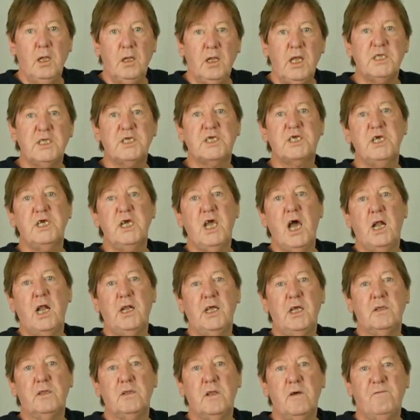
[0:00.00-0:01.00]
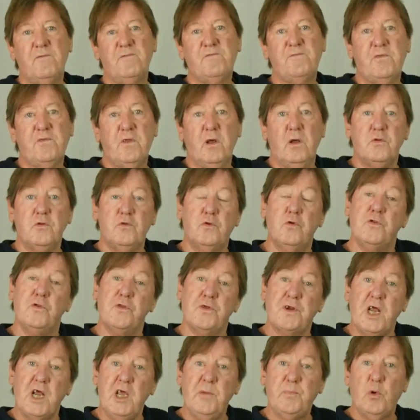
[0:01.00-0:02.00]
Let's say Alex lived to
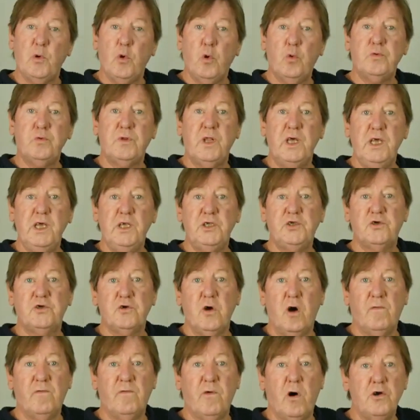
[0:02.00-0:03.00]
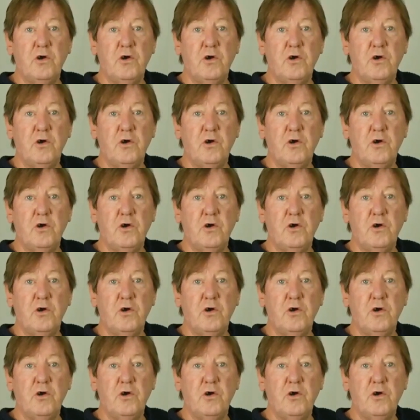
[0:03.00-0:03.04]
the ripe old age of